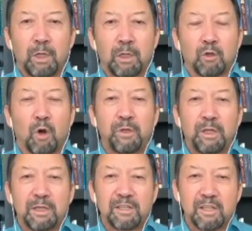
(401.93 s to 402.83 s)
nobody
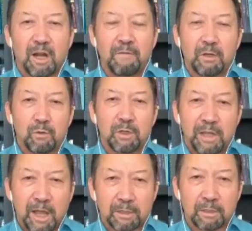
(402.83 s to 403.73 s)
is starving to
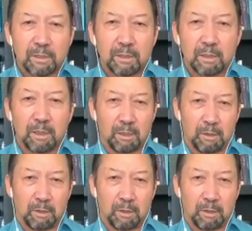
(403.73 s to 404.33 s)
death in